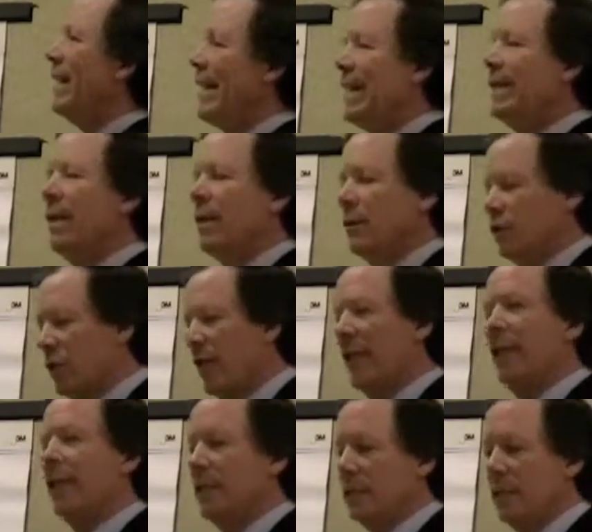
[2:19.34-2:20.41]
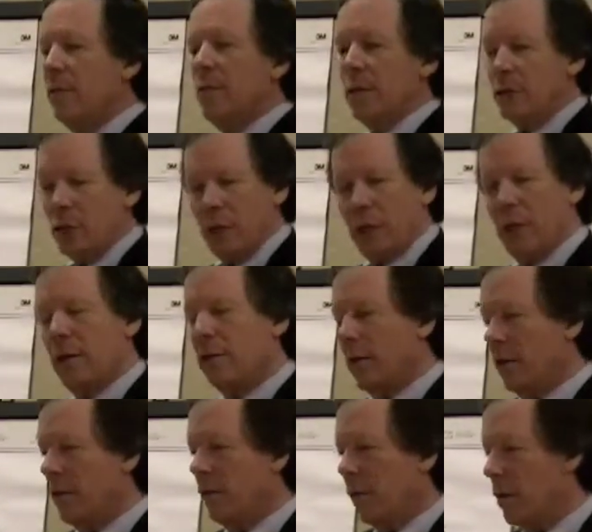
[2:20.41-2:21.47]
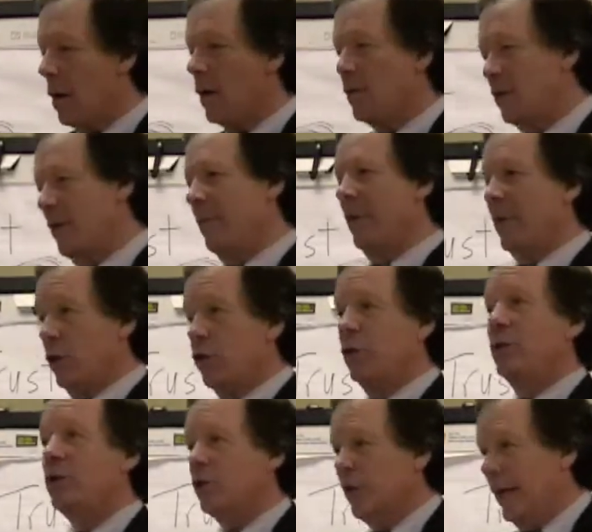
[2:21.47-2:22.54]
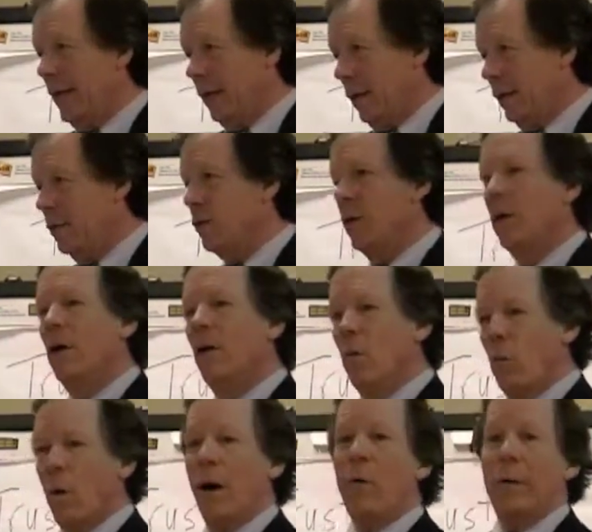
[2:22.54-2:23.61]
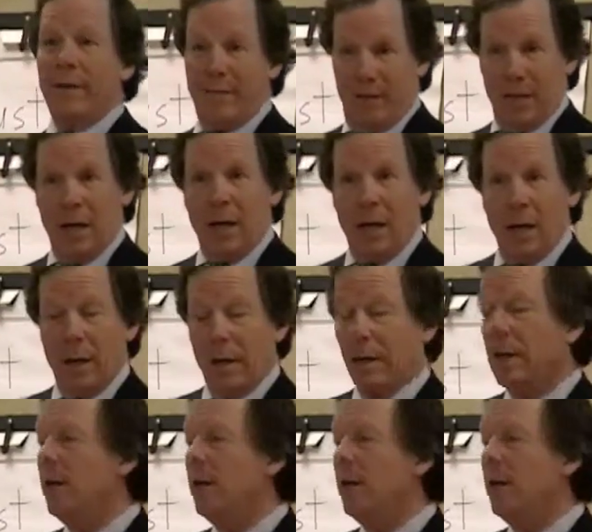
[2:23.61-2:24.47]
need to understand is in Michigan, under the law, somebody could challenge what we've done,